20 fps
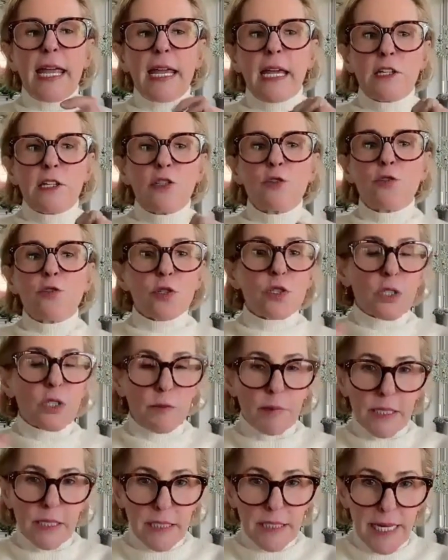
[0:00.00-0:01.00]
and you drew
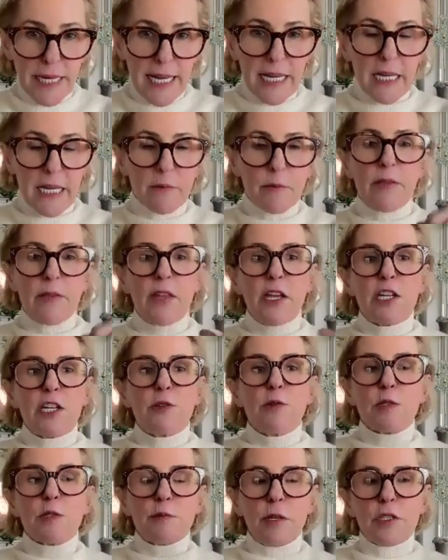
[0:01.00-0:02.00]
somebody's name and then
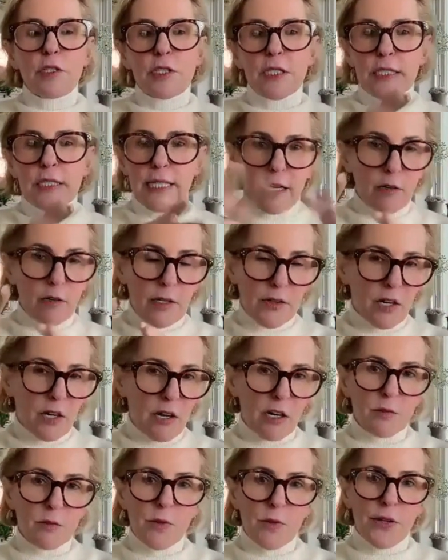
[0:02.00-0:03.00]
you were supposed to decorate the
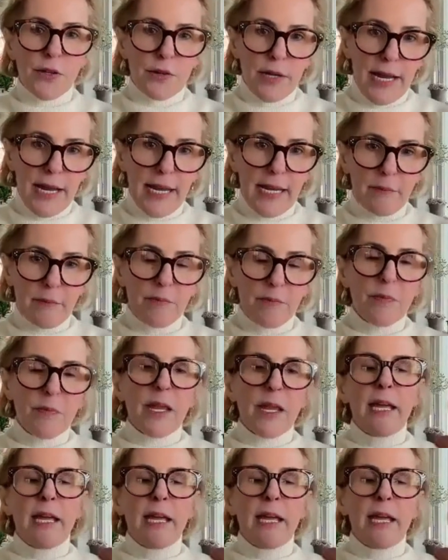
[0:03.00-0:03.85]
card with their name.